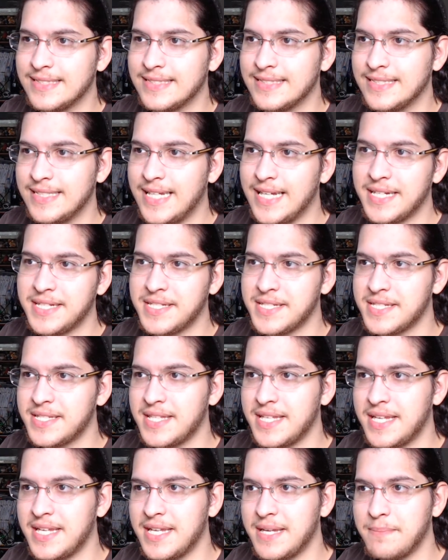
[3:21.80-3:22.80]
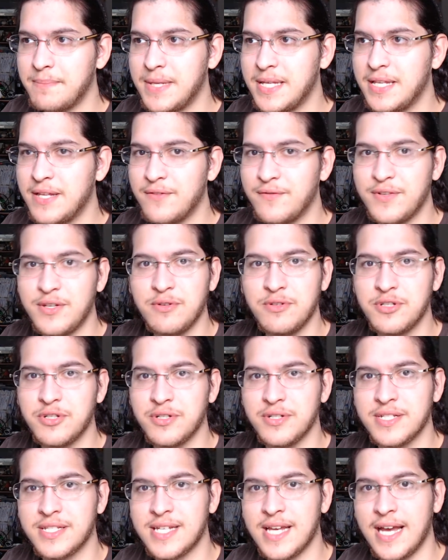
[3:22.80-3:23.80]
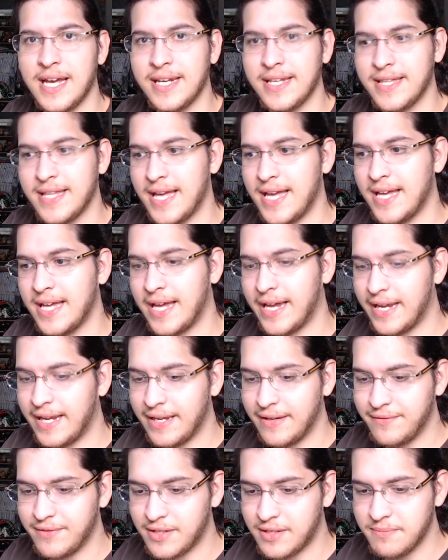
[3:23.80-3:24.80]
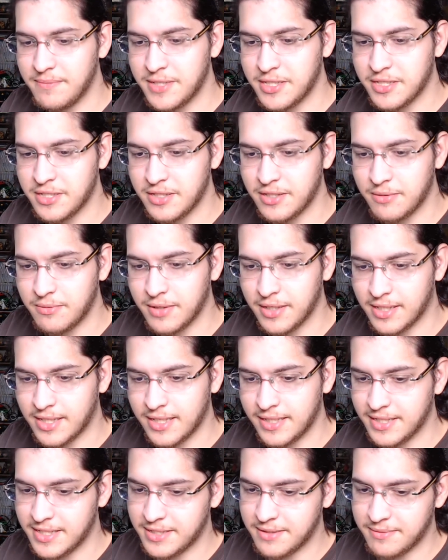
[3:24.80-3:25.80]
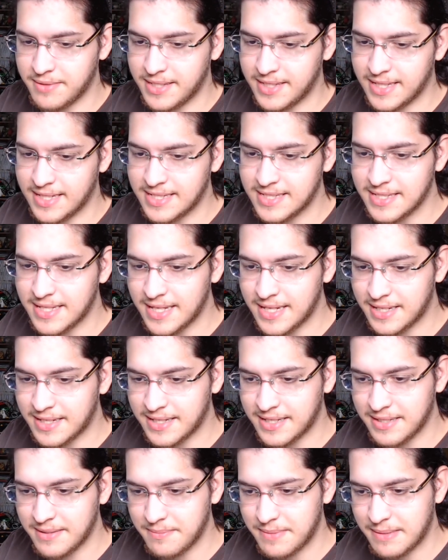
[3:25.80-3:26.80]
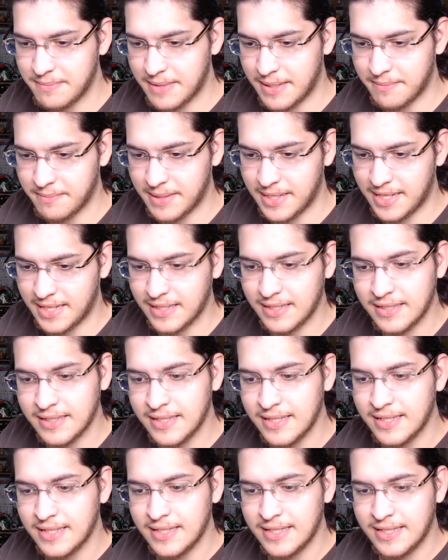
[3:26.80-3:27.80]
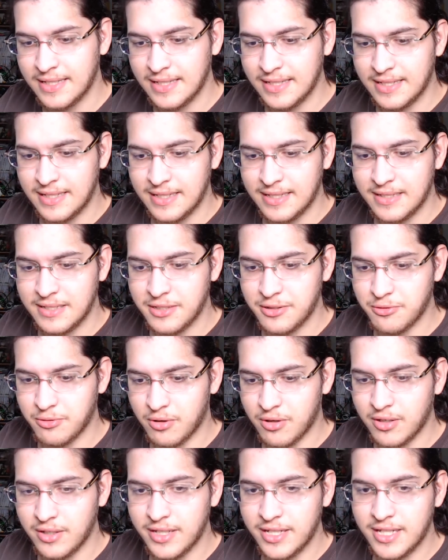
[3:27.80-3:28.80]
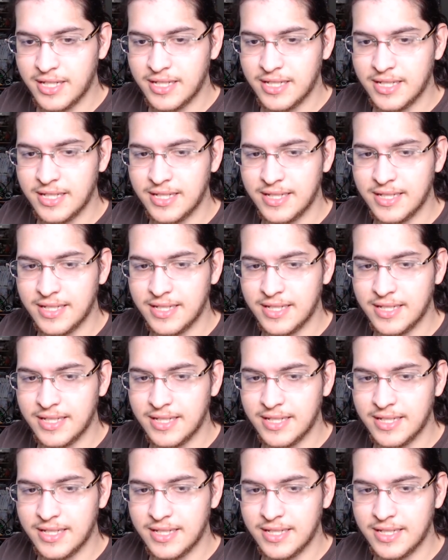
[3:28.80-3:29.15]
yeah, just the immediate future is kind of that. I have a commission to work on this week. That's like going to be my main drawing